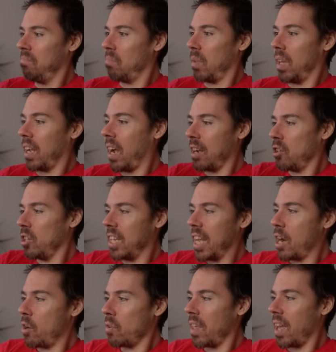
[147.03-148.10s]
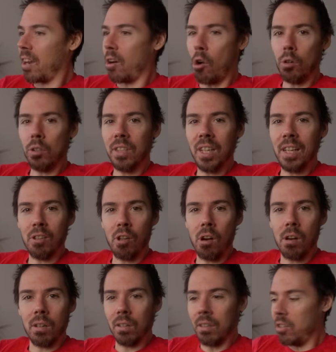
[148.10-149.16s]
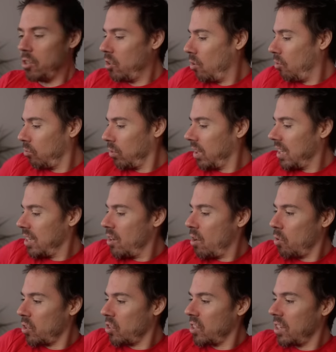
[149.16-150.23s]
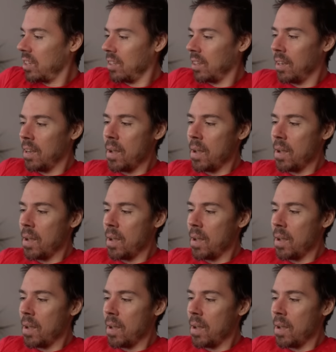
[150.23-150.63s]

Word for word: Like I could carry that all day long. You don't really notice it.